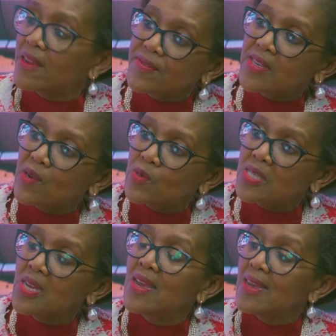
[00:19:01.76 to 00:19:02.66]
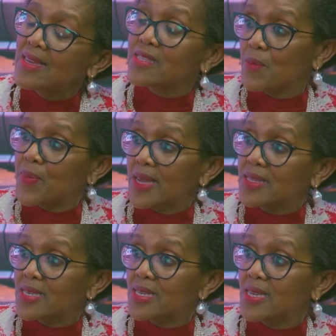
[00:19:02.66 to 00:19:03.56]
left out as the black
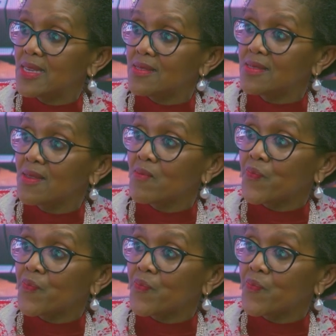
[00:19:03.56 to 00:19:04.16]
trainees,